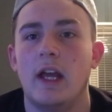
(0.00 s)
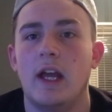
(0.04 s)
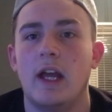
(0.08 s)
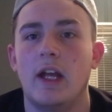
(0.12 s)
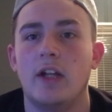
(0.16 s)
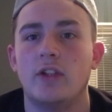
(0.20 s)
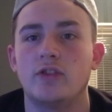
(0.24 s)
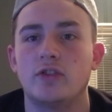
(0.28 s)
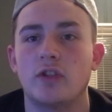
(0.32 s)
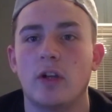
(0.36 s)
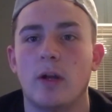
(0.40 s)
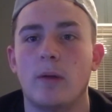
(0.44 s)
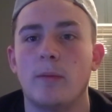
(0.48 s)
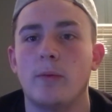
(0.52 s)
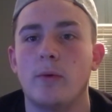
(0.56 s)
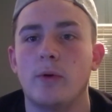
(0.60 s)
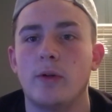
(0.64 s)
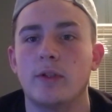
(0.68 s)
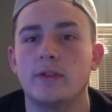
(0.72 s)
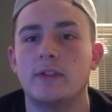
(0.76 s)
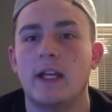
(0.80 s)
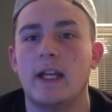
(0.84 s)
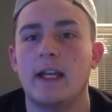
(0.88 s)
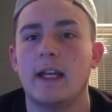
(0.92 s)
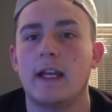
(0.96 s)
in trouble
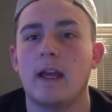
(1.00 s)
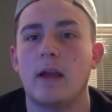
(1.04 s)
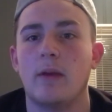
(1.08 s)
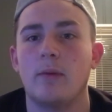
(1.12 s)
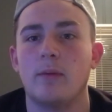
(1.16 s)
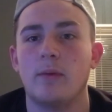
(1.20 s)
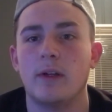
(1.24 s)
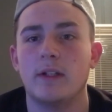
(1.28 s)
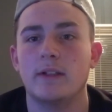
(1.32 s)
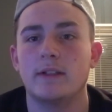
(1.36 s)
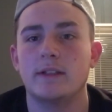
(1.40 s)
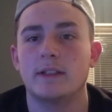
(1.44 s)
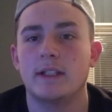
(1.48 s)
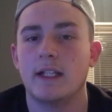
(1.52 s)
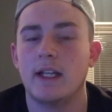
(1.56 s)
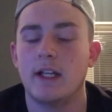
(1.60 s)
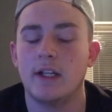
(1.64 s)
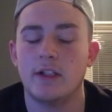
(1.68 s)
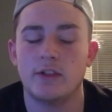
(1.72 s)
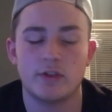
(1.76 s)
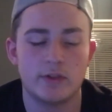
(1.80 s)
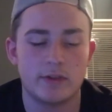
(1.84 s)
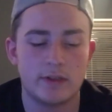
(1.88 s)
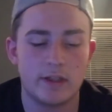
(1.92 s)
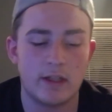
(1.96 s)
or take a risk to
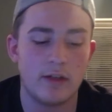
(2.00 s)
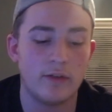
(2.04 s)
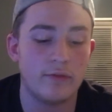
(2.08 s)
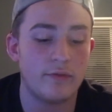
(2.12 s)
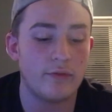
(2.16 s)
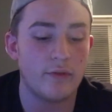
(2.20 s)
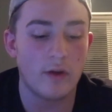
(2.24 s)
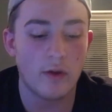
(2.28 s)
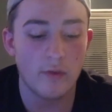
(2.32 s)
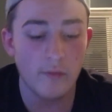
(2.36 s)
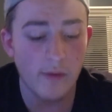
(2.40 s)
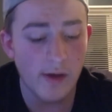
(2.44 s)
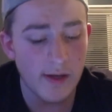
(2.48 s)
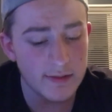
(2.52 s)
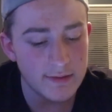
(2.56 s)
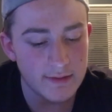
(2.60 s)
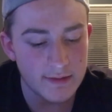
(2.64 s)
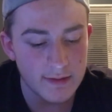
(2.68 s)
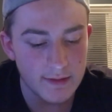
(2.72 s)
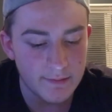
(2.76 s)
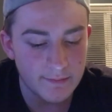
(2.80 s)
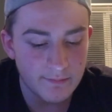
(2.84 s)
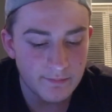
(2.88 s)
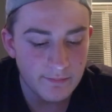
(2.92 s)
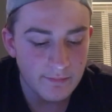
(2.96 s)
get yourself
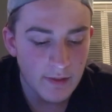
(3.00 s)
arrested.